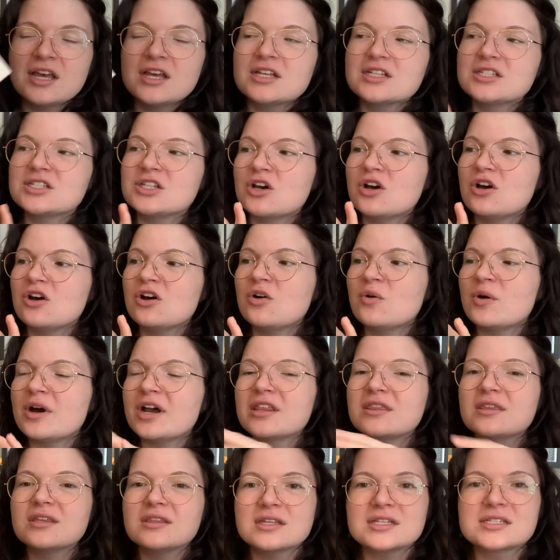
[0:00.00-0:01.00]
So I
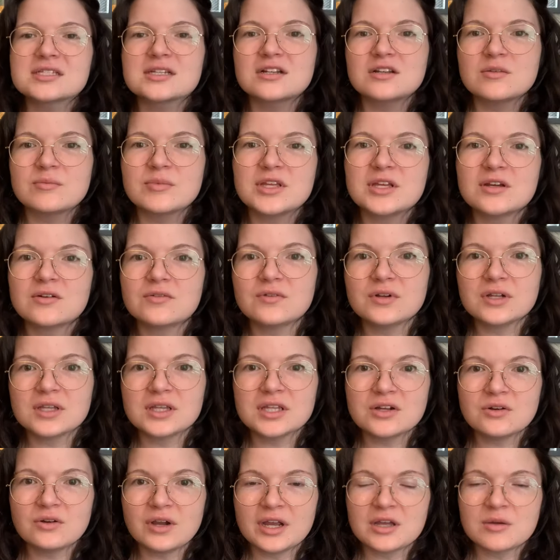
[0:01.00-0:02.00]
think that's going to be a
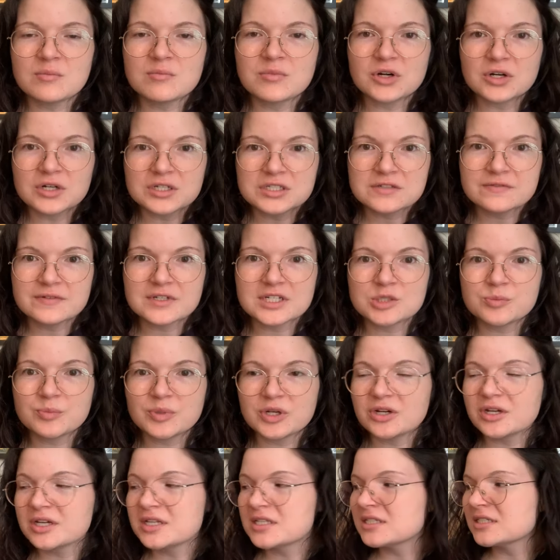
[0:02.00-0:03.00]
really great immersive
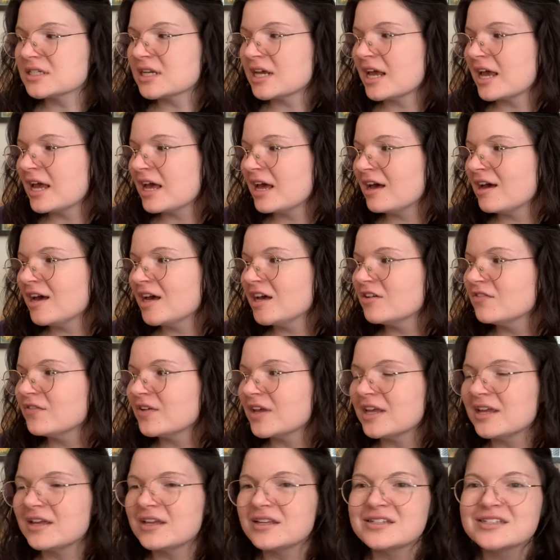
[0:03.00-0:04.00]
experience to have.
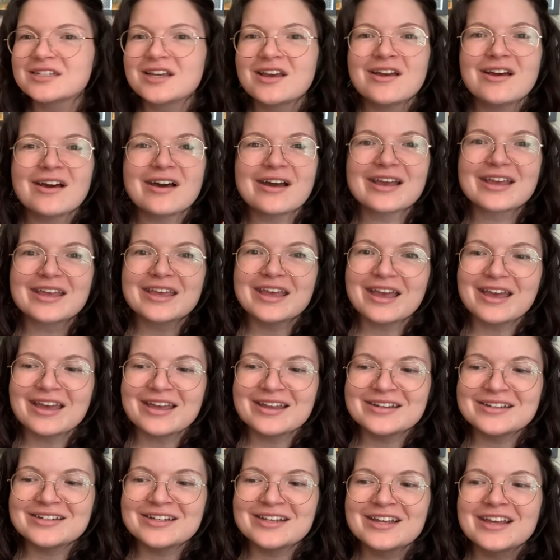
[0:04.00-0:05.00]
And
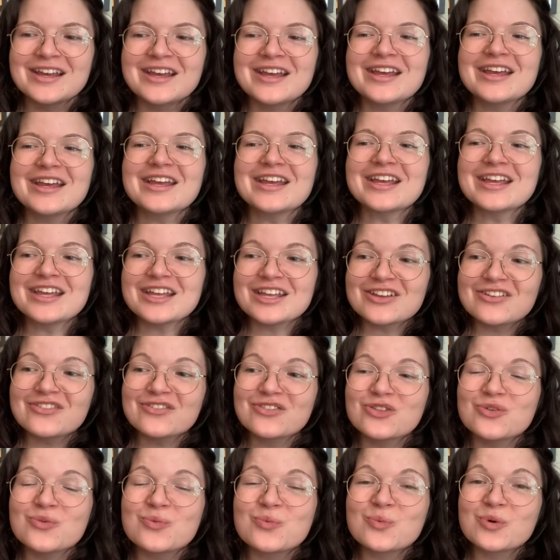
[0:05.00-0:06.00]
again, if
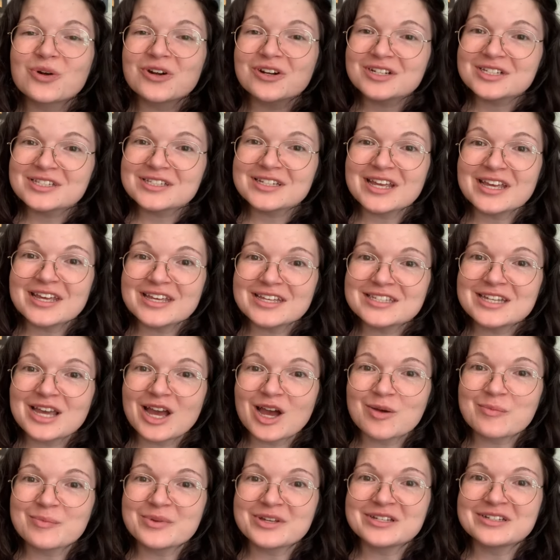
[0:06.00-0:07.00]
the worst case
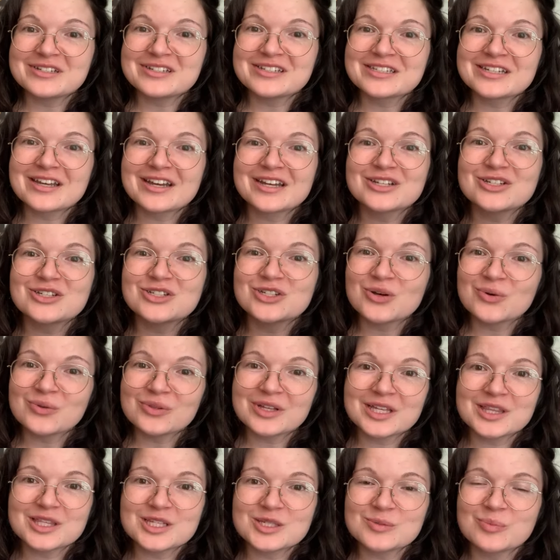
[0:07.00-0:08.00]
happens, I don't
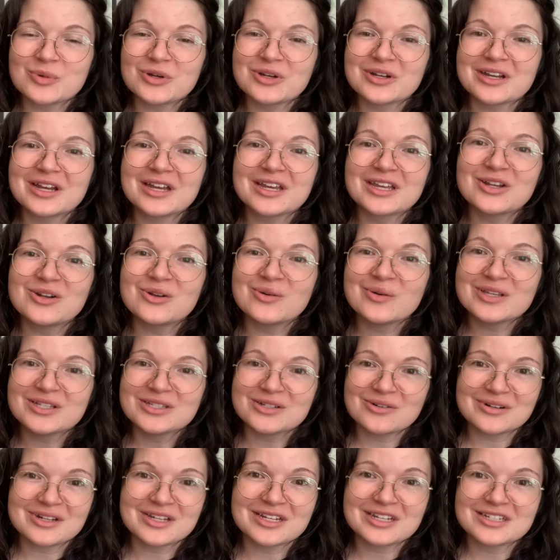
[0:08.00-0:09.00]
like this book, I can always
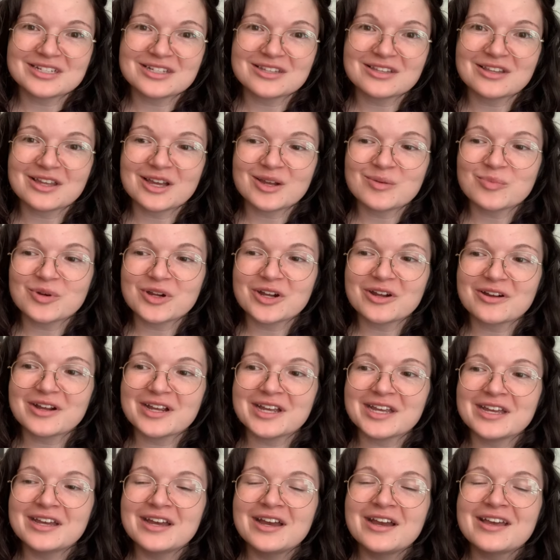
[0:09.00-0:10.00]
donate it to the
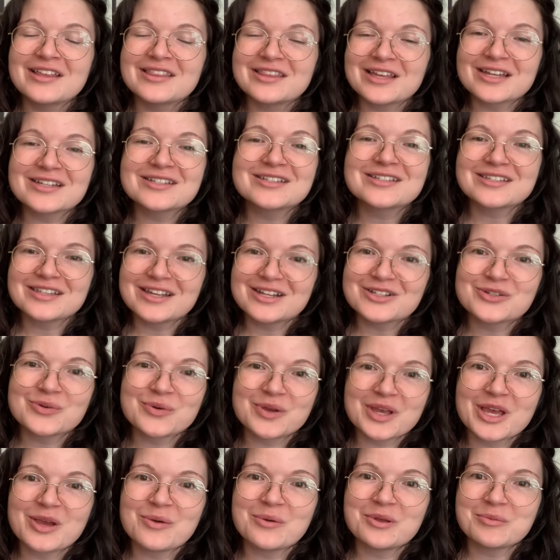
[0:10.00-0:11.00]
library. That's
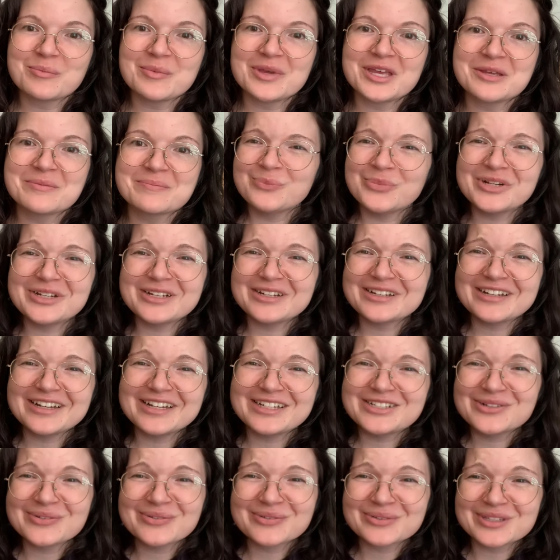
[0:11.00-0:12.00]
okay with me. But I
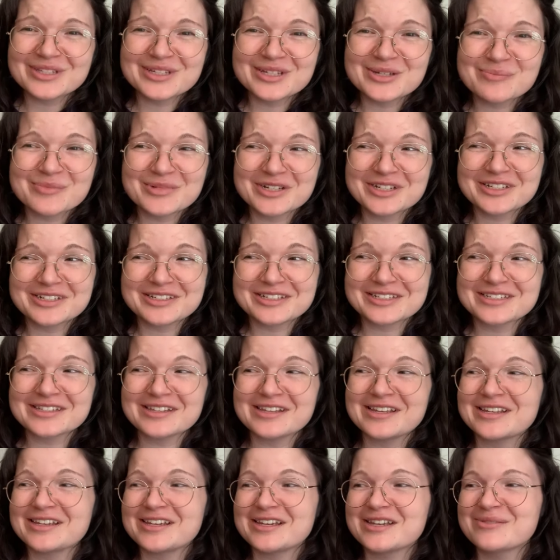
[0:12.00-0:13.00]
don't think I'm going to
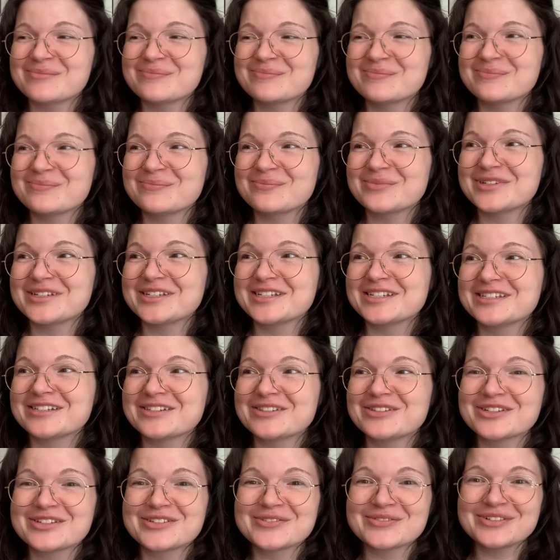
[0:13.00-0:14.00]
dislike it because it
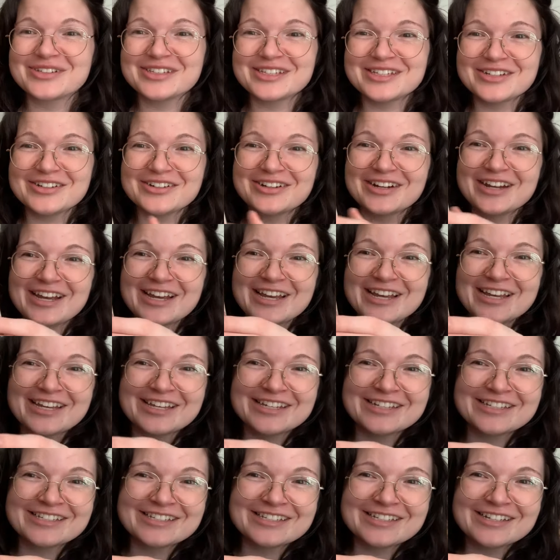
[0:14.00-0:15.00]
looks really
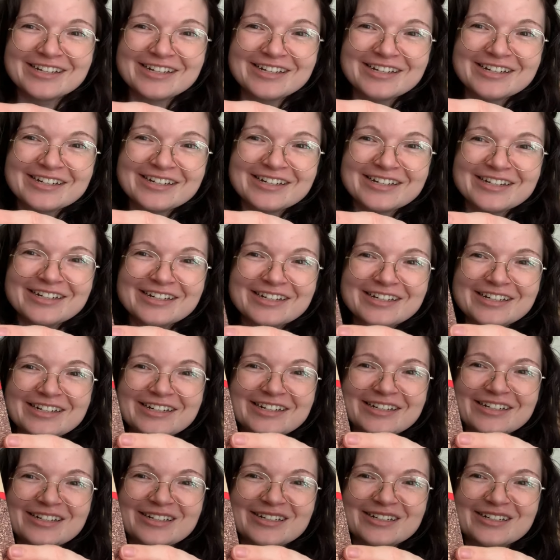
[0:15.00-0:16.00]
great.
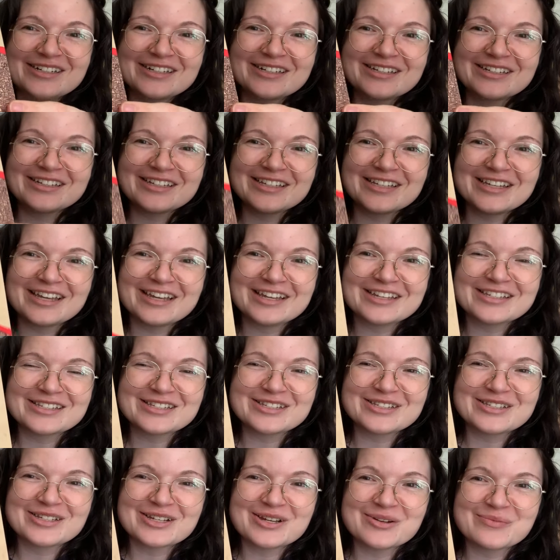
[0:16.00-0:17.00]
Oh,
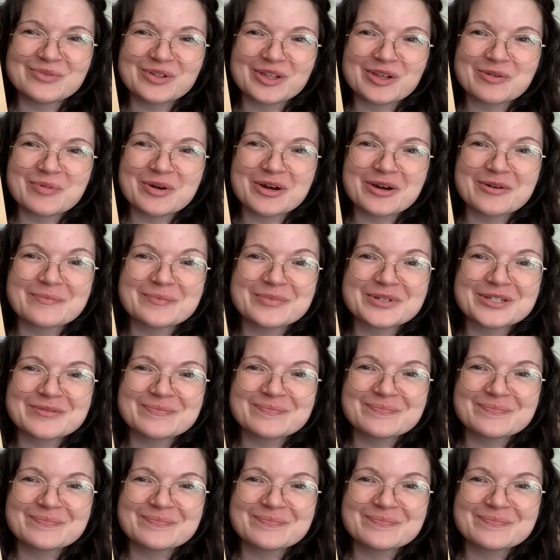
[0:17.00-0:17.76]
yes, I'm really pumped.